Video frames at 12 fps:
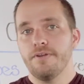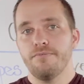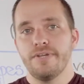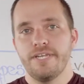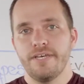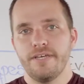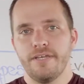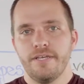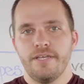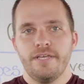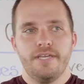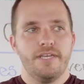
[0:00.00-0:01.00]
an arena,
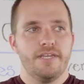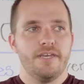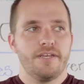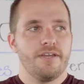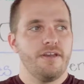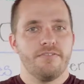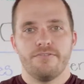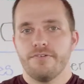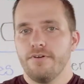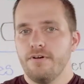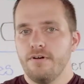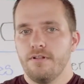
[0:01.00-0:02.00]
in a
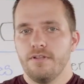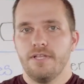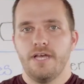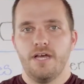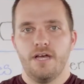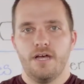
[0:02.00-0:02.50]
concert hall,